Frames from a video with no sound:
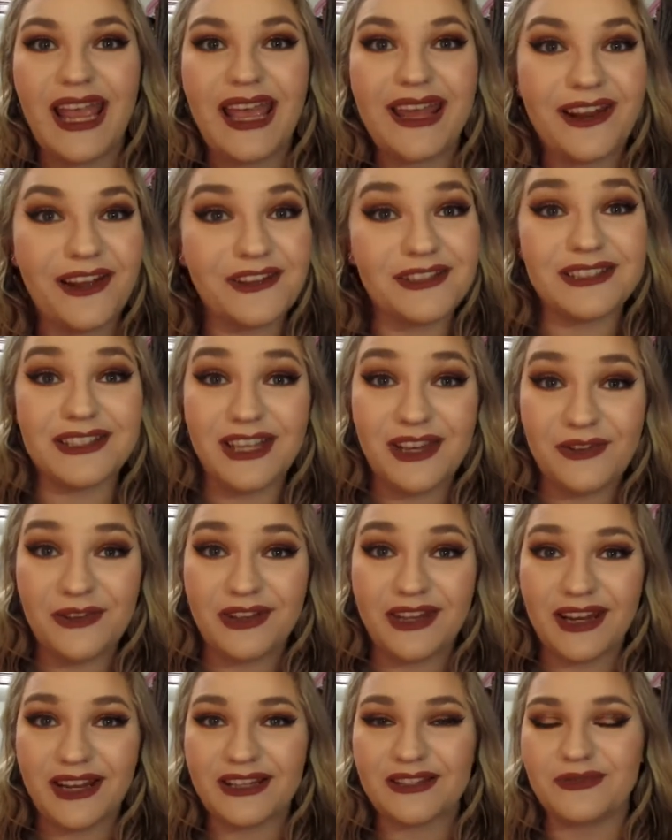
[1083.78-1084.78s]
and I'll see you in
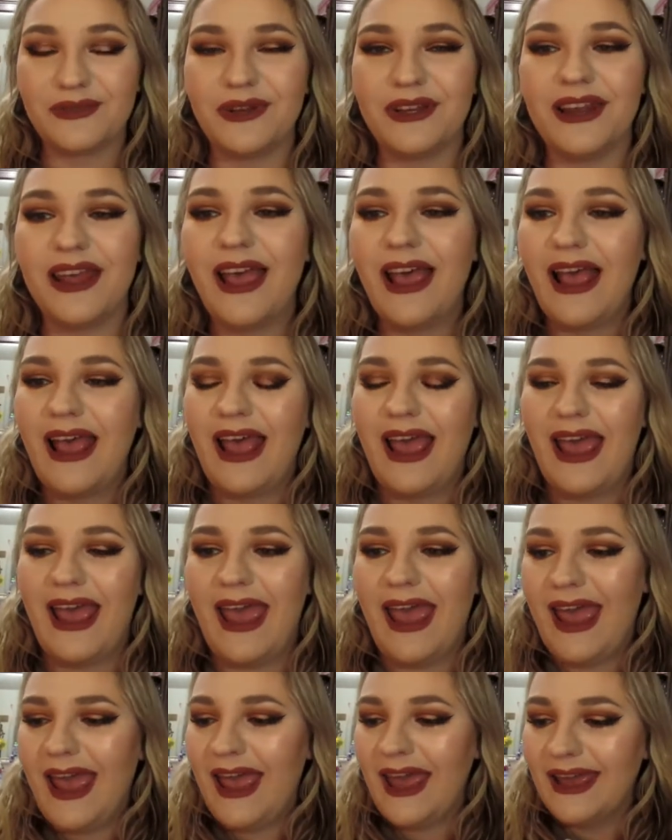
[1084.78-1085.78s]
the next one.
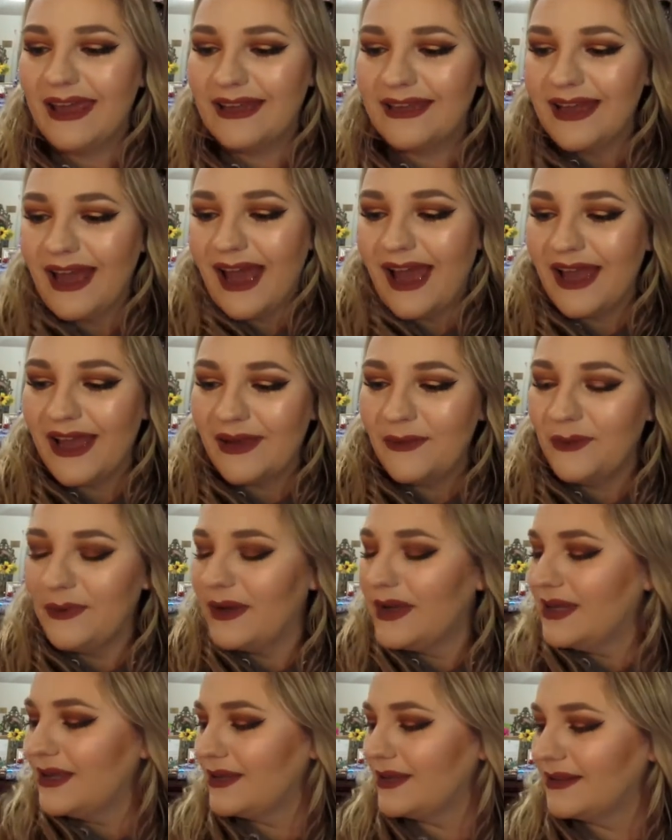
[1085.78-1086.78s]
And I
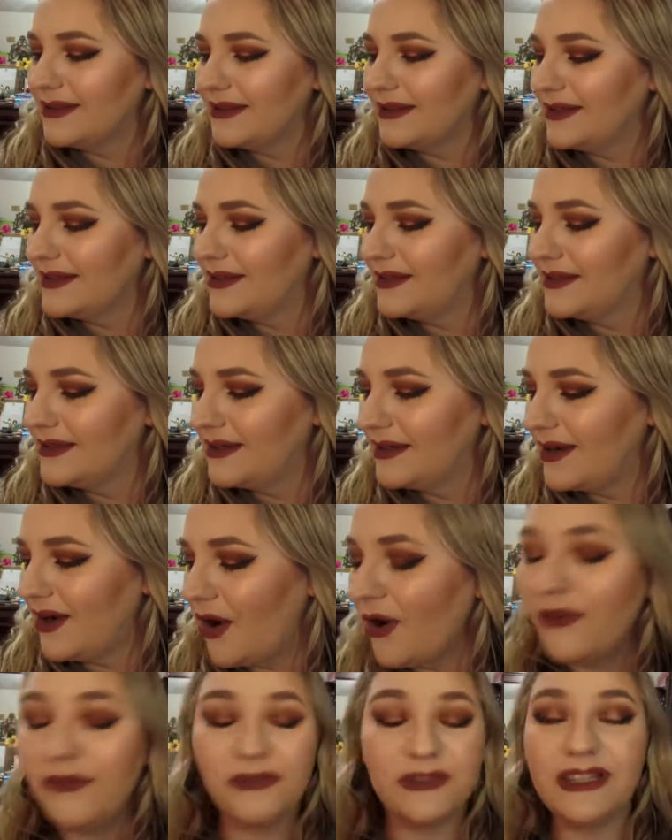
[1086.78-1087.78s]
will
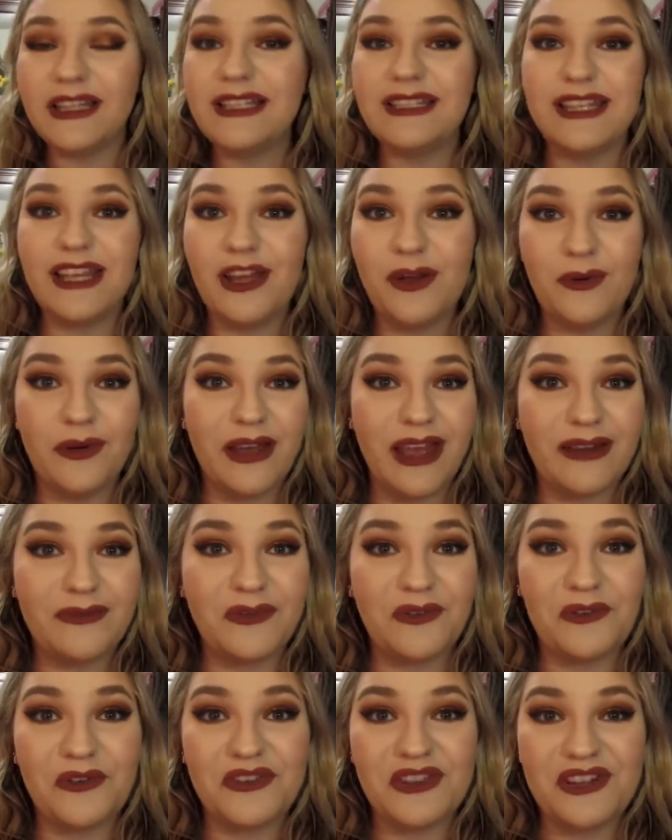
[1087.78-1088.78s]
hopefully see you again
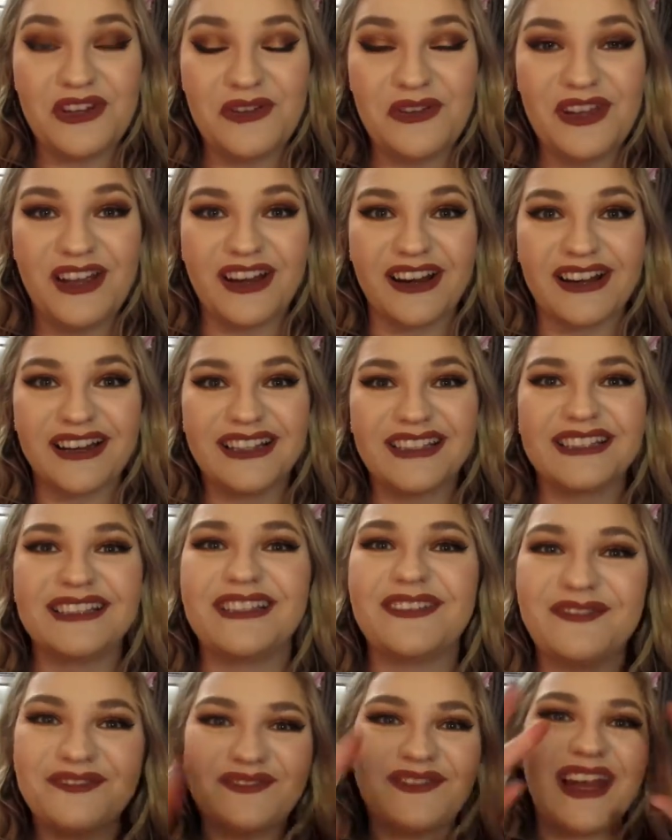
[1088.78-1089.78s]
before the new year.
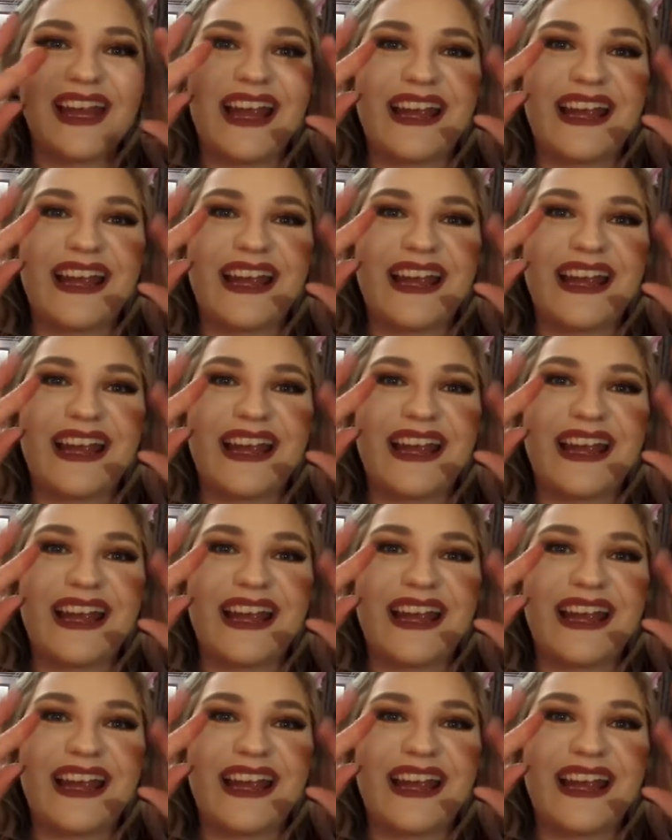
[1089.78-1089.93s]
Bye